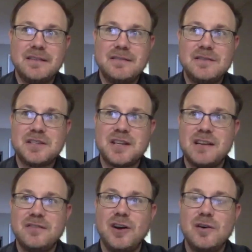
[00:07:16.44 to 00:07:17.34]
just kind
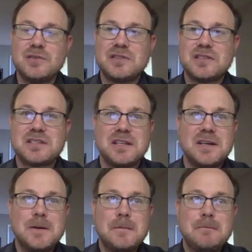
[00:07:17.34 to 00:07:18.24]
of goes
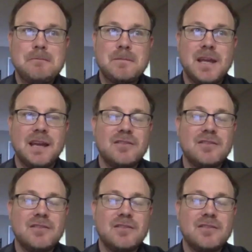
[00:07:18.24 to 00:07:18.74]
like